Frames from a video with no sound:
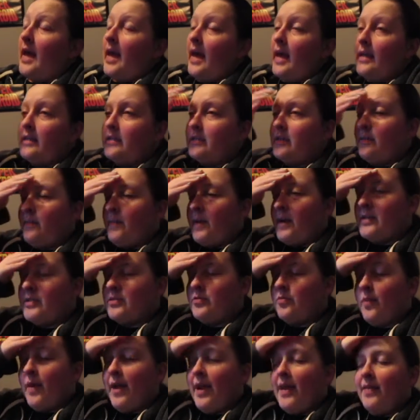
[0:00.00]
is the
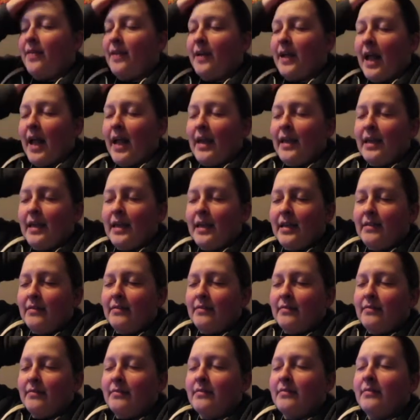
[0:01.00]
best way that I
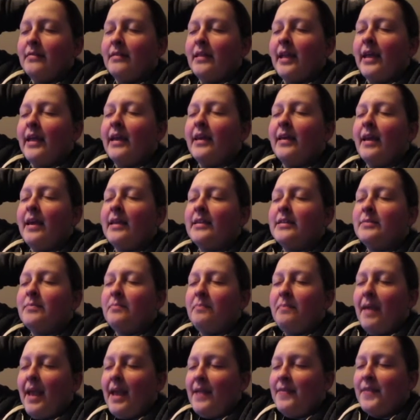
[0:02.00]
can, like, it's
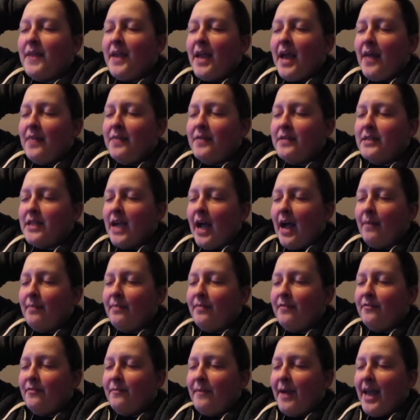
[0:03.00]
mainly on the top
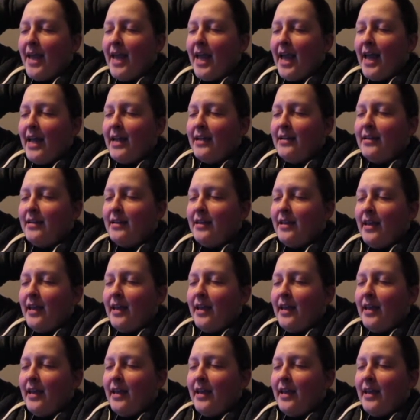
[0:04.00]
of my head.